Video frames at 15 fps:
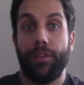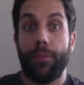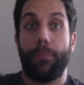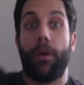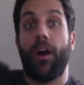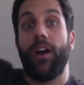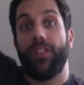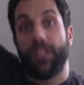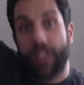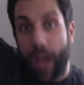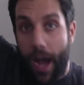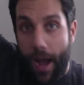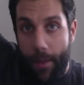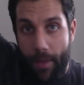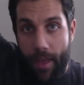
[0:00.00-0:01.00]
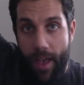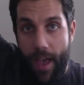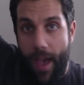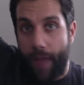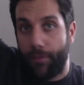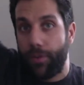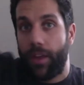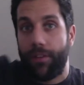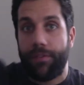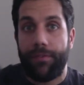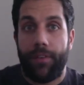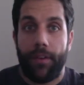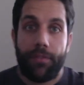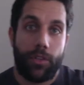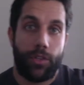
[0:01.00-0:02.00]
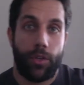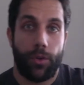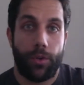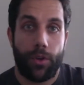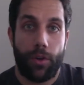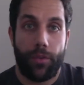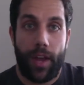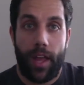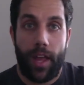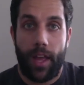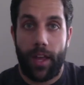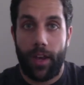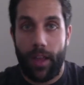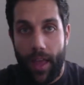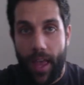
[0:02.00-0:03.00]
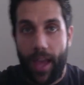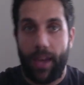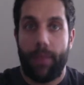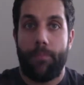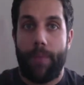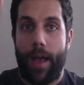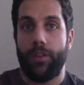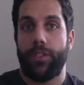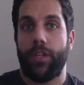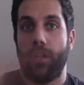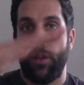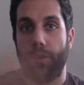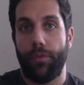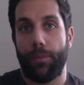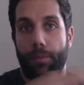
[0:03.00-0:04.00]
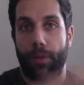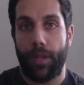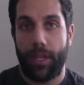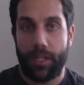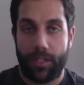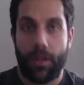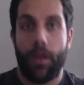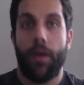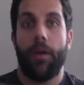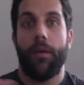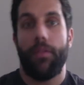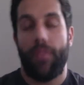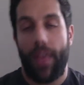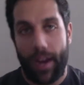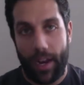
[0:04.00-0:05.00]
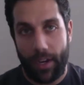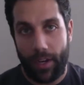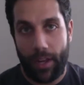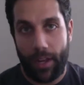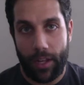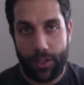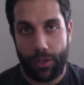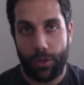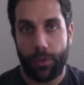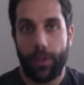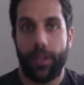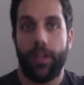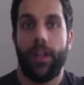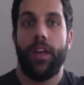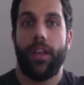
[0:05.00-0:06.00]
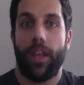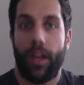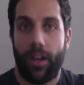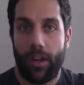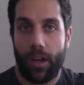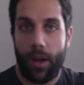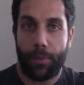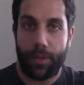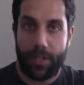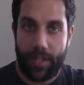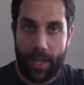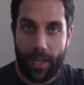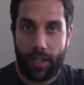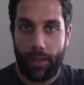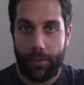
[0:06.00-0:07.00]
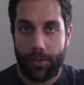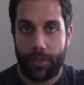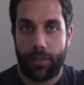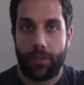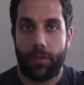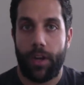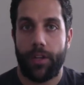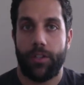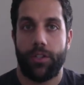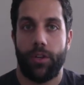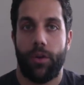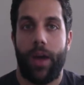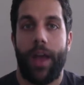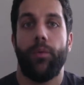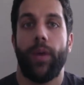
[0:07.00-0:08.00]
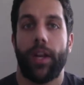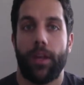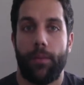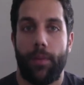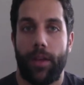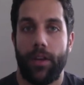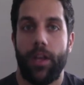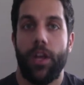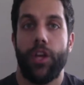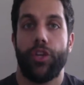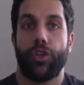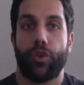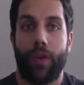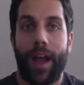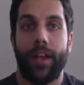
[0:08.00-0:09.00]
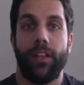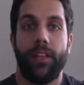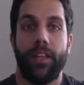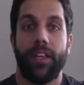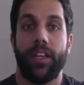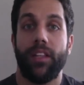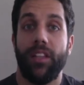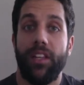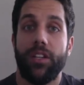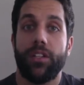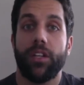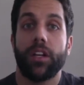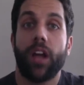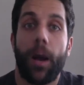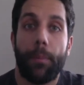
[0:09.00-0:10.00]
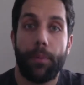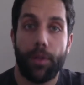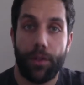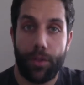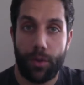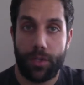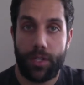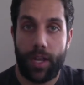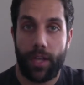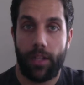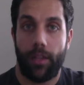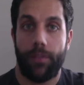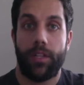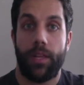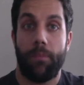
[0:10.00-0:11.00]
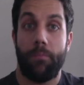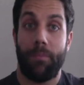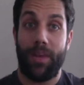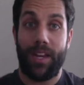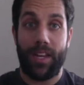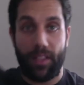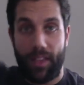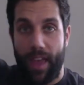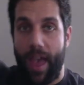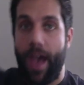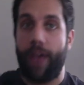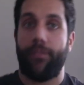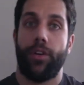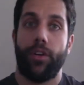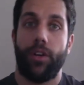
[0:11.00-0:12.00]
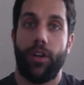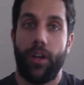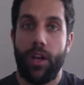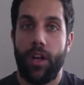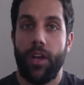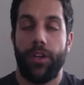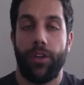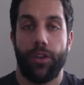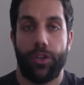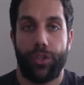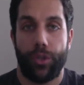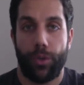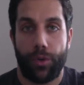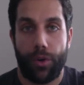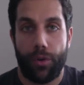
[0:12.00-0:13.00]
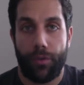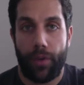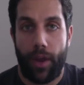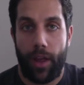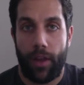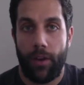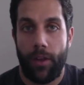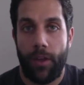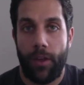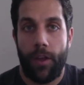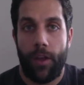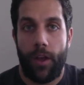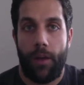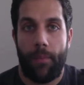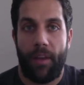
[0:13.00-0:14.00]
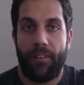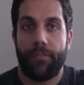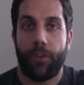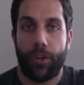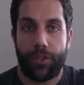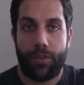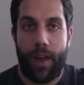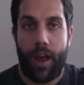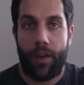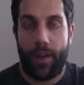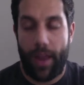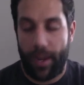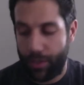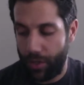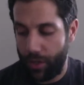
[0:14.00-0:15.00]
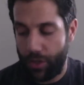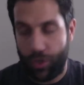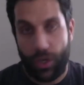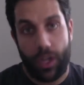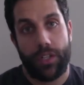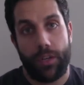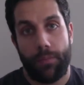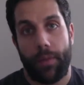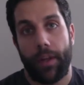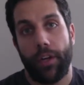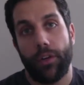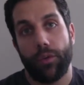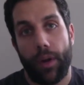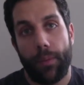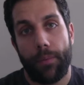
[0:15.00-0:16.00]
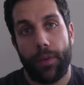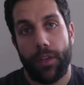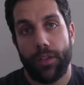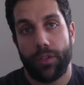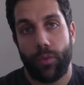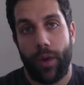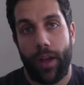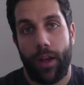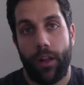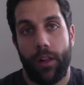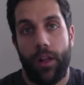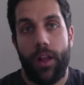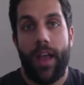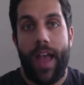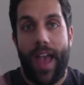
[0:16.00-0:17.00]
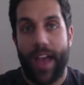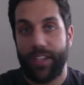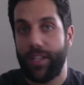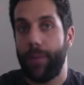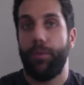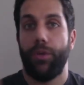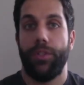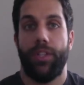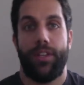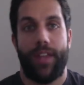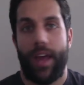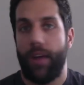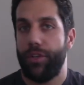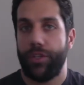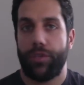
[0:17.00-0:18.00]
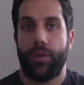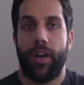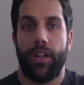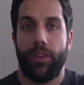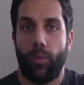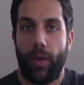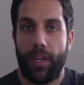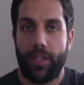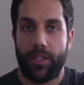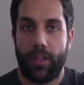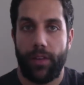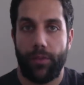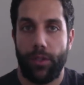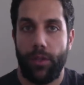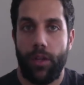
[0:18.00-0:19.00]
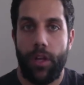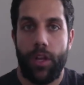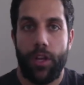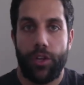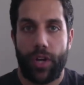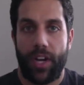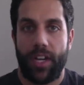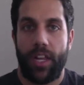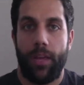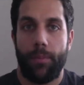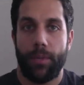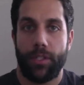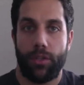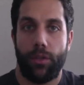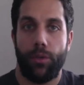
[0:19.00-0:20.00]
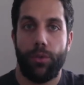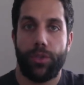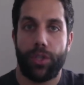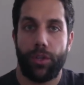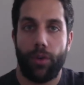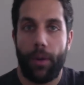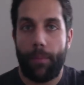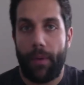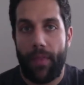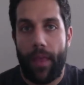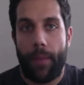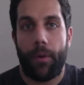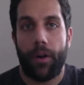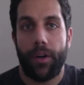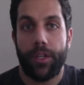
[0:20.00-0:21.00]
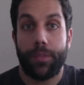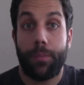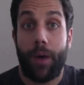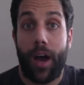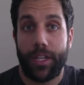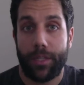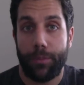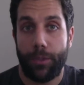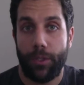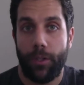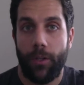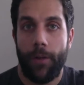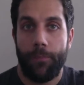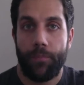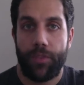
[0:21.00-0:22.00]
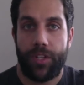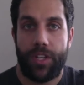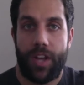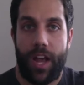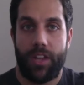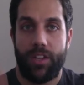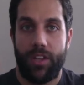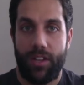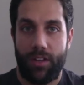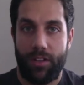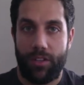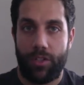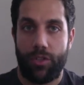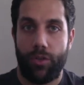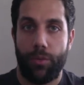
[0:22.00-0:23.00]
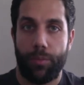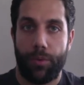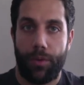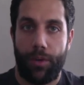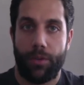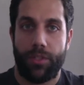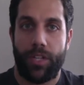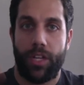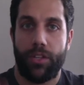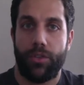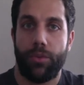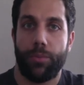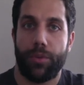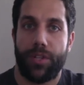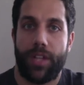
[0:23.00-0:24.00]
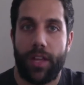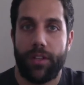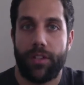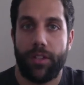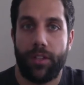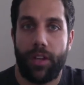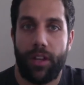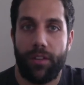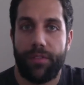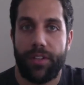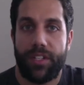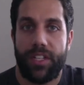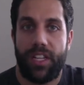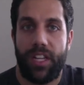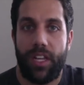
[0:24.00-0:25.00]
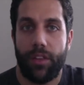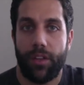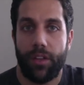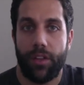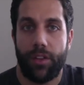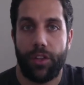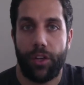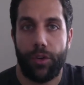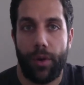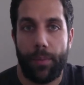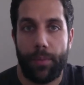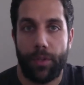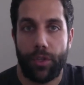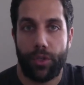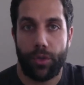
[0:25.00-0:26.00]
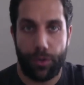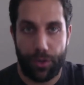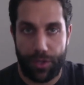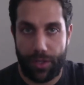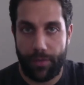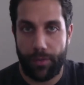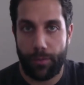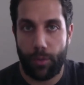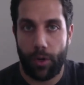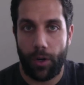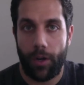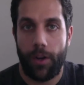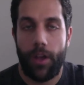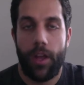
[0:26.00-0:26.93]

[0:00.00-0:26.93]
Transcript: bar at the top after that 5th shouldered overhead and it'd bounce all over the place, then I'd get to it, get in a couple of deadlifts, right? So I'd recommend try to link at least a couple of those deadlifts immediately after your shouldered overhead. My first round, I actually adjusted my grip as well as I pulled it down, just right at the waist level. Try and keep as loose a grip on that bar as possible to not stay super tense and fatigue the grip and the shoulders even more.